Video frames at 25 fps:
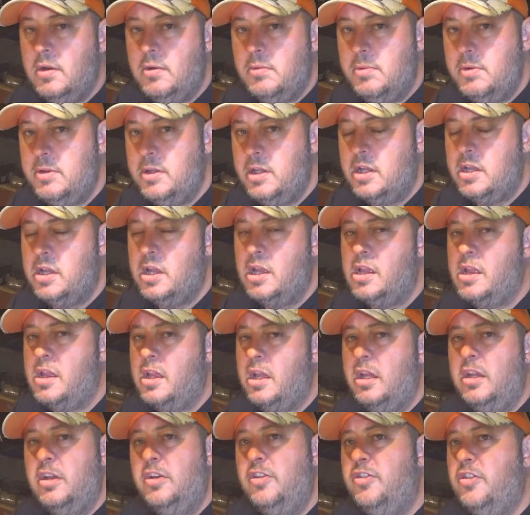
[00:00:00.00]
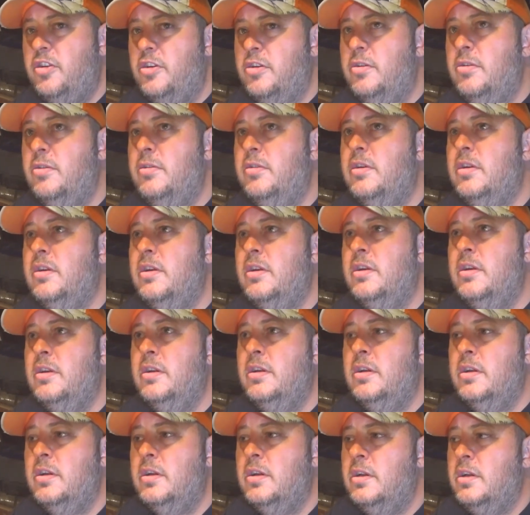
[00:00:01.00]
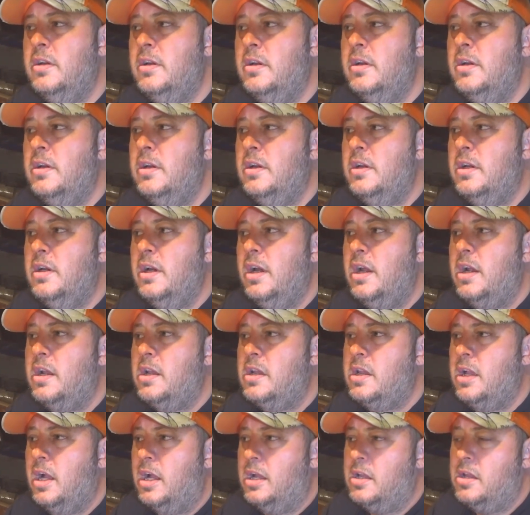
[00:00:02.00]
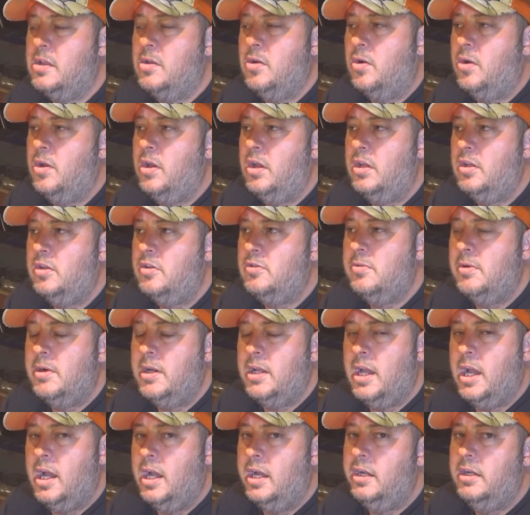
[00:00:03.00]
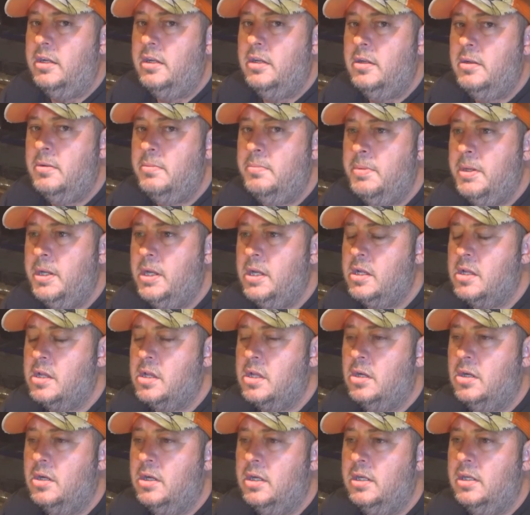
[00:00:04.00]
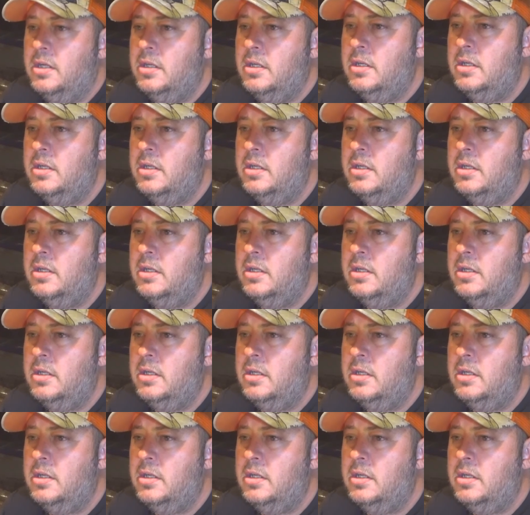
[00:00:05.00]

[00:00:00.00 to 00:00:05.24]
when this thing's getting tuned and it starts knocking at 28 psi I